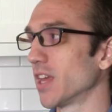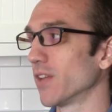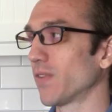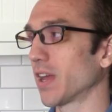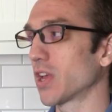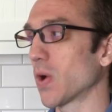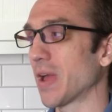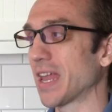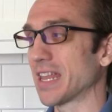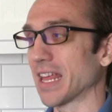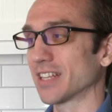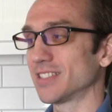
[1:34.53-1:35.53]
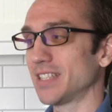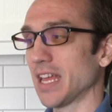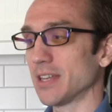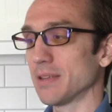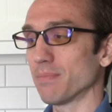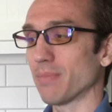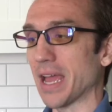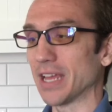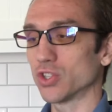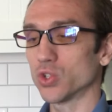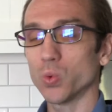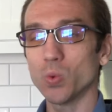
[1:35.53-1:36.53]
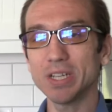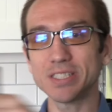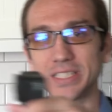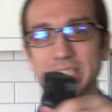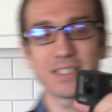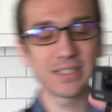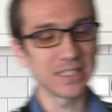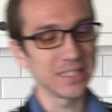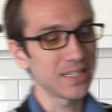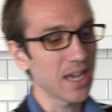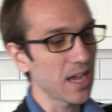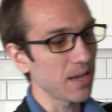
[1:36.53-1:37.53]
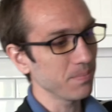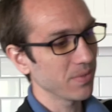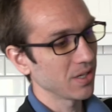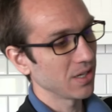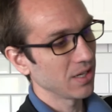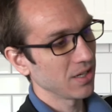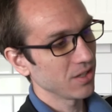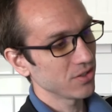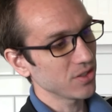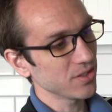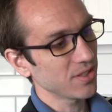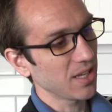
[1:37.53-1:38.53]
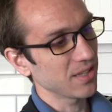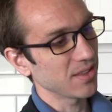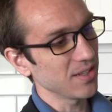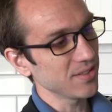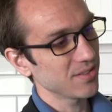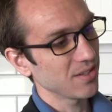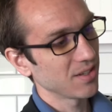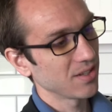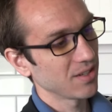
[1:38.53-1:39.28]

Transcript: If I go ahead and extend it by twisting the top, just like this,